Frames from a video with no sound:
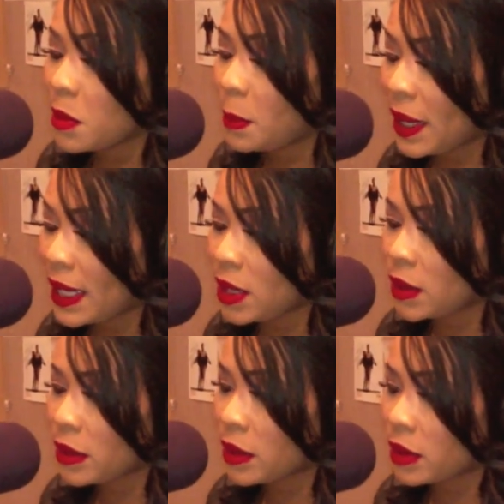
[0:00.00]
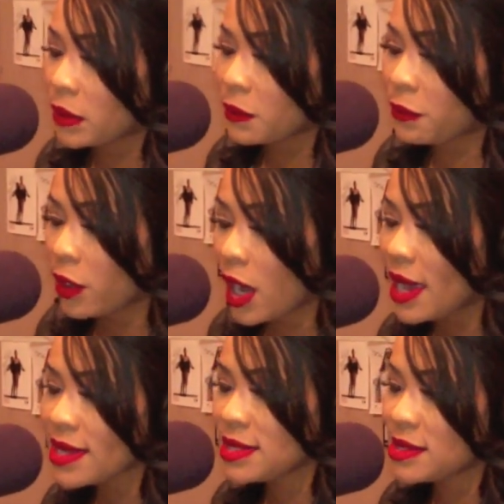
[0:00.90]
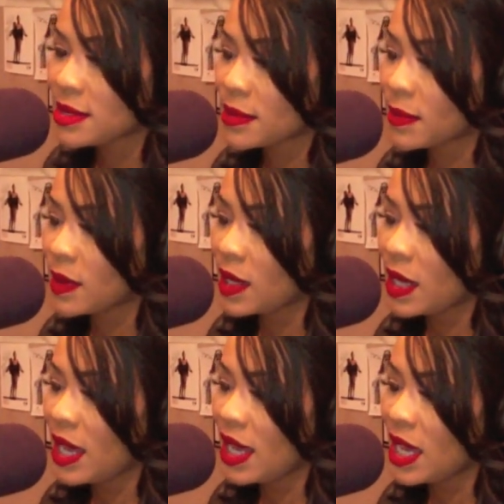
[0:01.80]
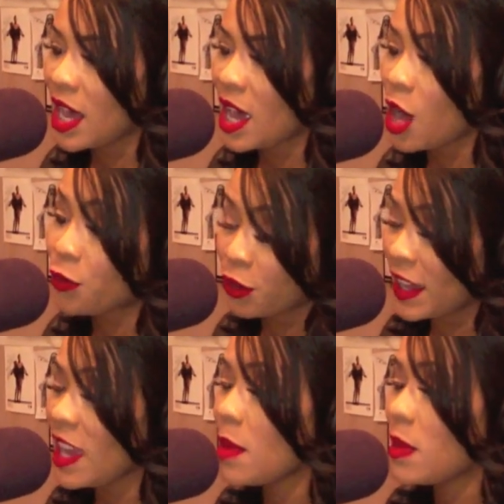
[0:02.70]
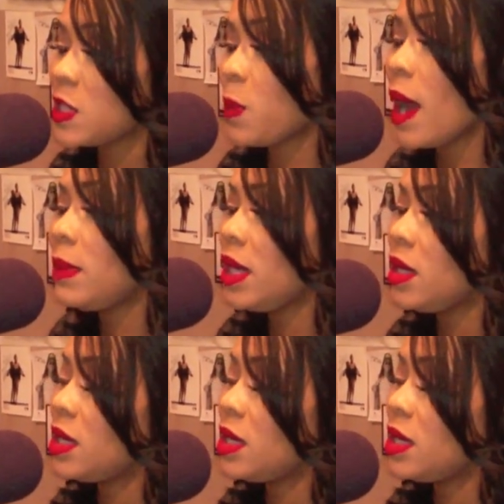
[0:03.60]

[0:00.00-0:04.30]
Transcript: But for us, for him, it's probably